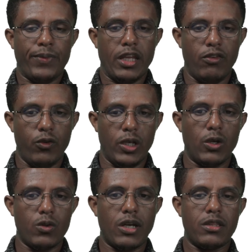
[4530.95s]
if we
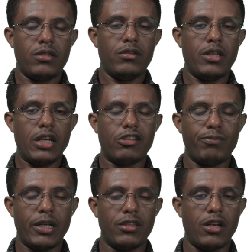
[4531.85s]
know that the
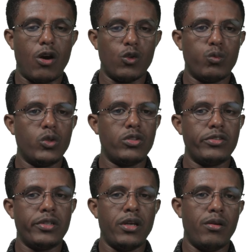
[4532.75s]
expected outputs,